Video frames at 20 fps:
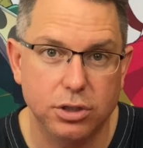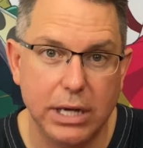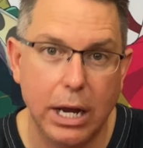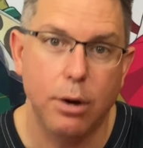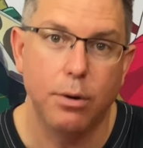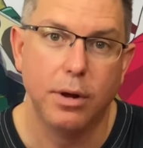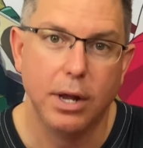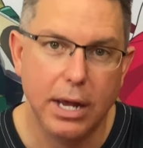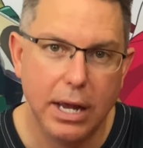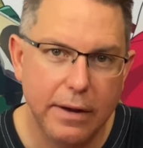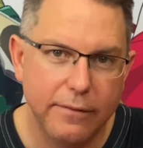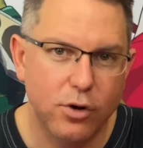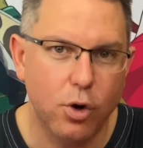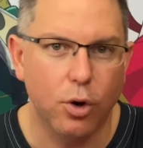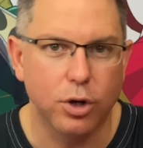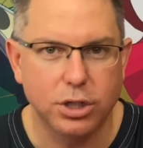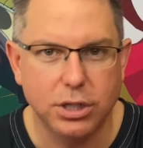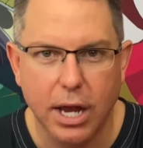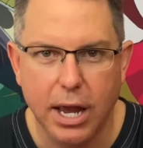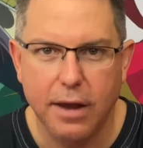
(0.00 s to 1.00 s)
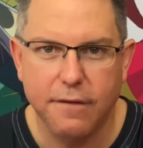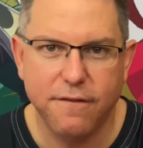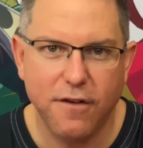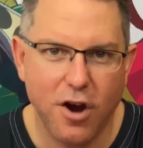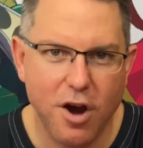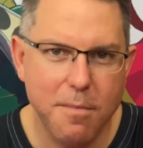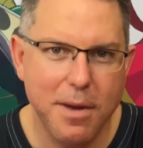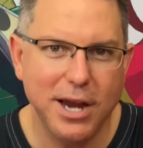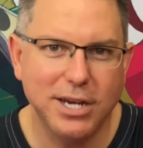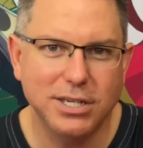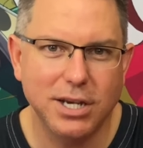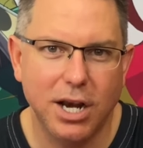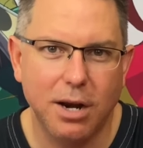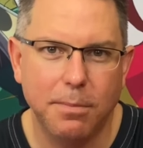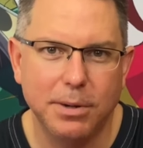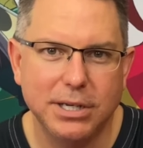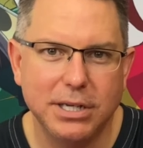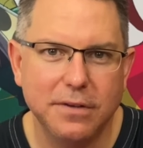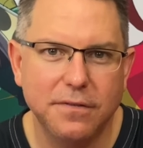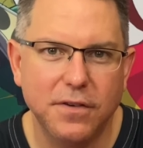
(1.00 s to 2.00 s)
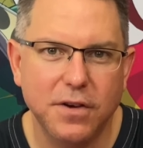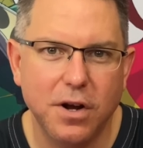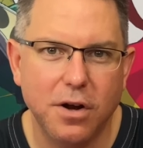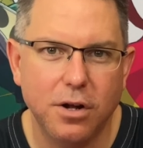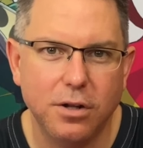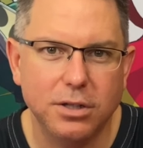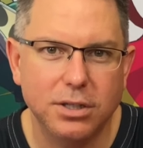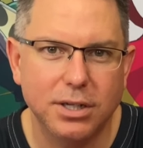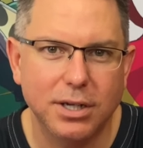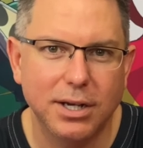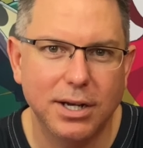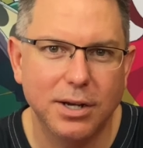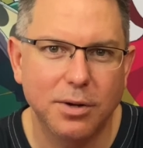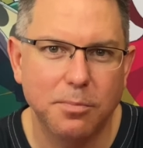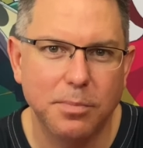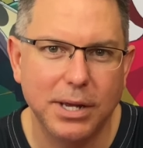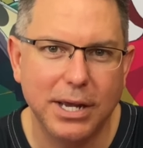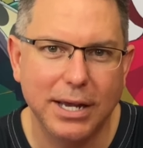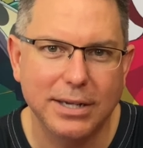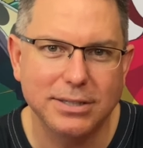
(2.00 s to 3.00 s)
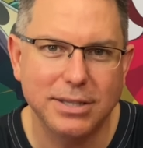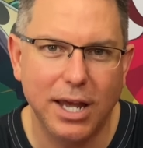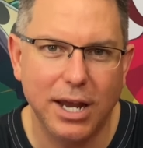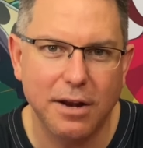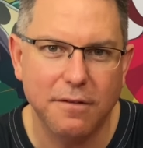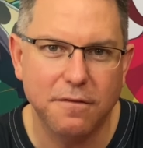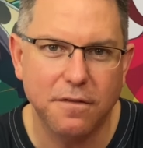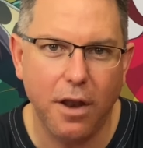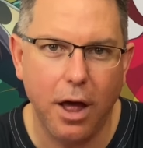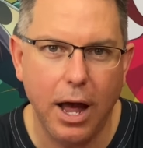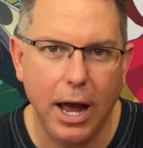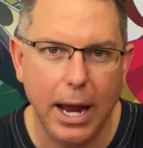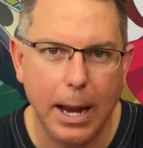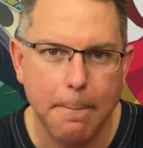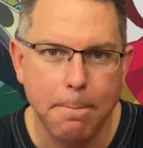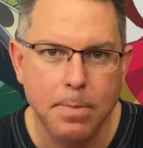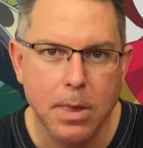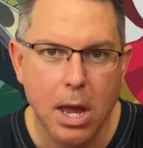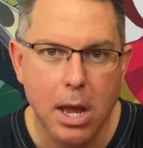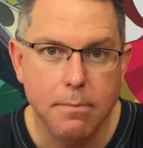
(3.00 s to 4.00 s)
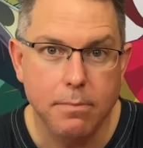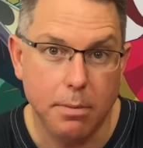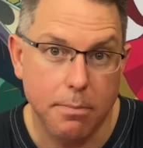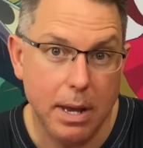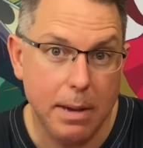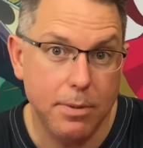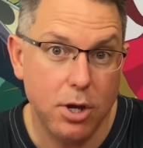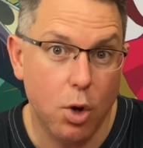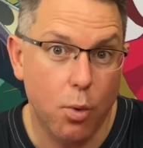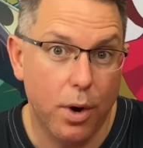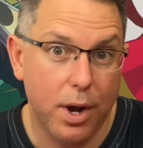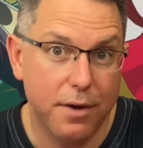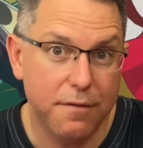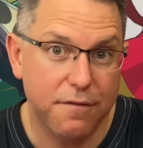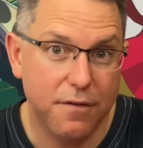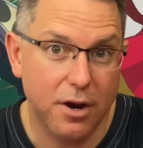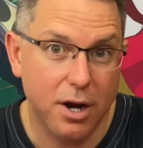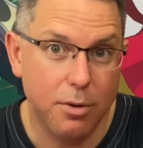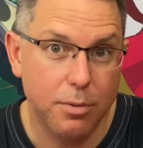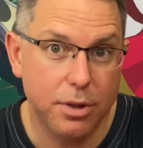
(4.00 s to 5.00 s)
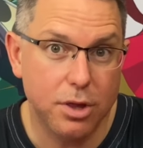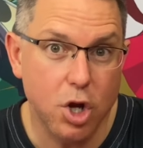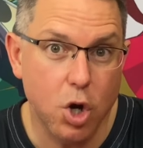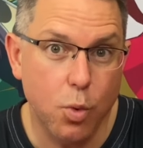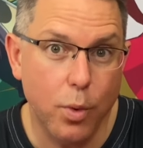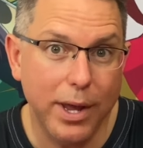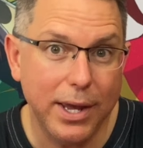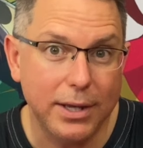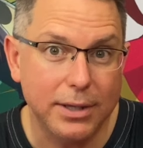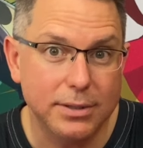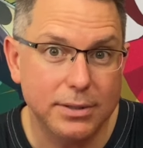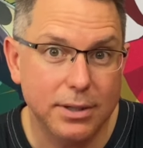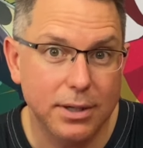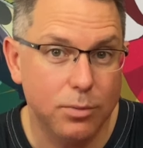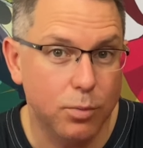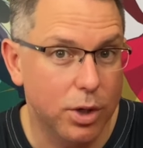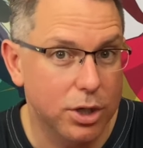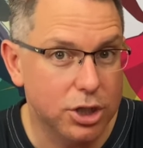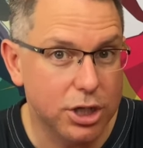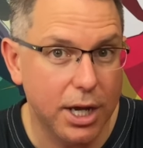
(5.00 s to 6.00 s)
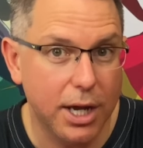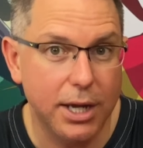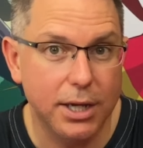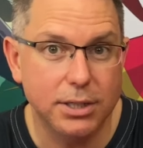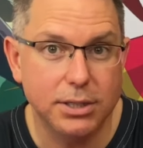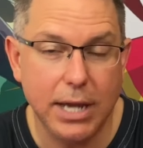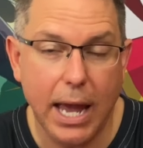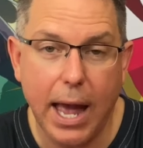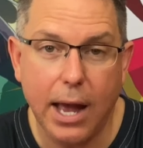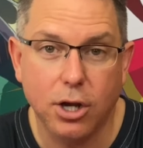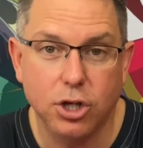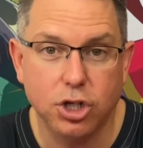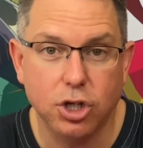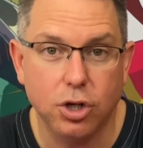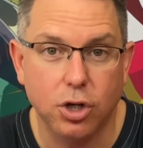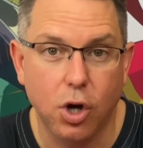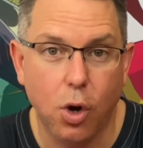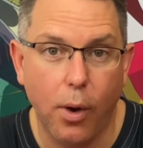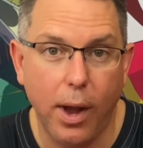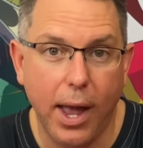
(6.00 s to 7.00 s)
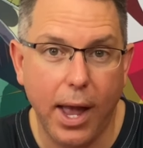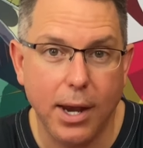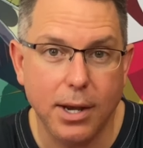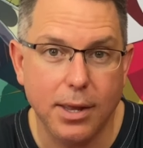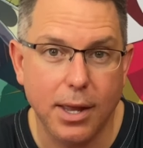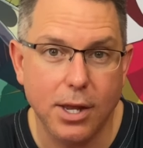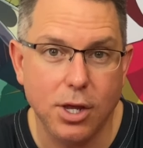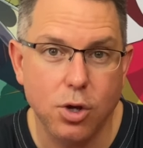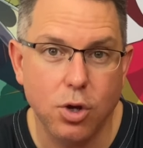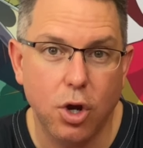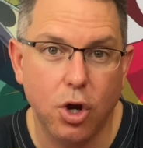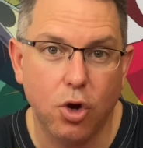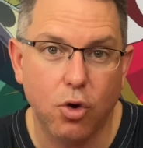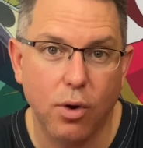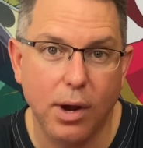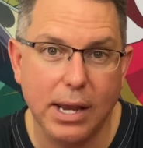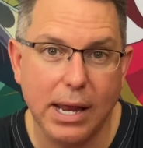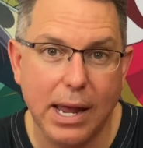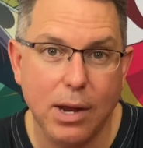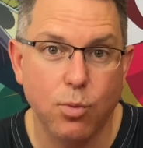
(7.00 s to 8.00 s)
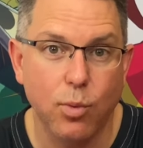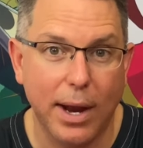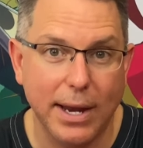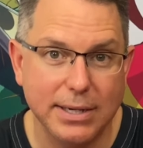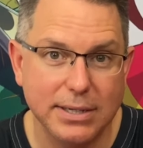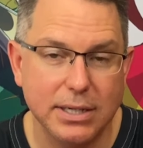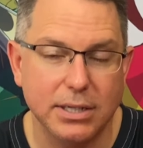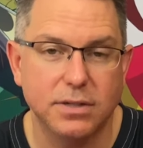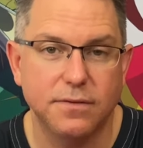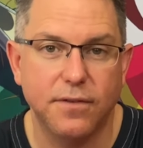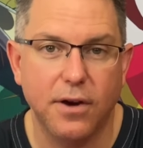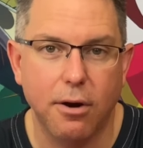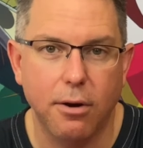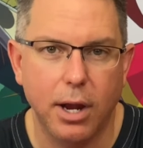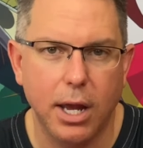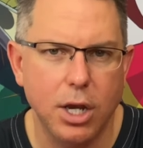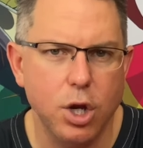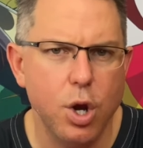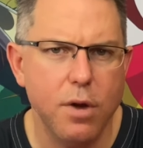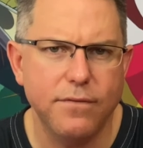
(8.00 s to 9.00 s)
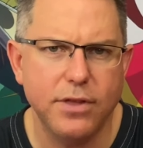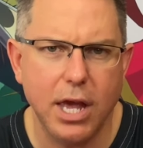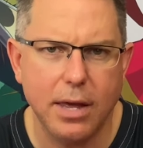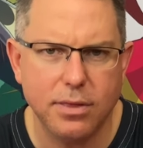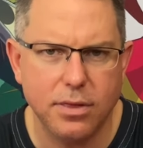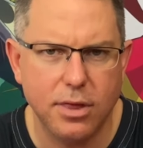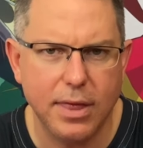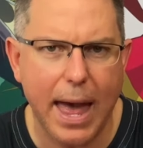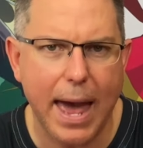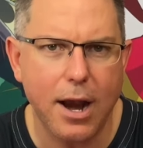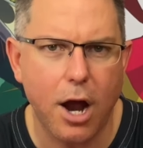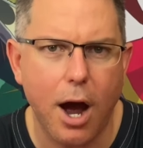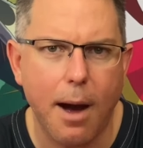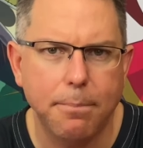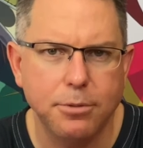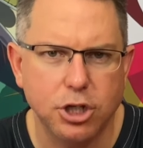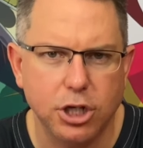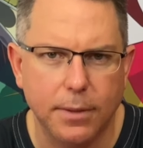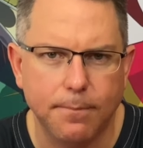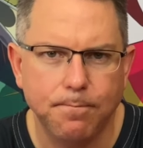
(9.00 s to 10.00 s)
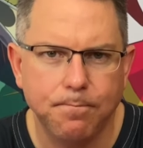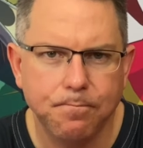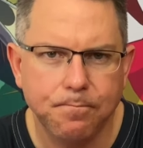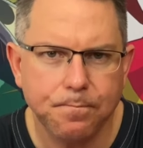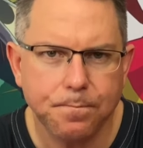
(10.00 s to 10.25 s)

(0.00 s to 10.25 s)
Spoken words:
Now, of course, fairy makes it a little bit difficult because they can fly, but maybe you want a fairy with no wings, in which case, yeah, sure, go ahead. You can create a raceless fairy, and you have that option.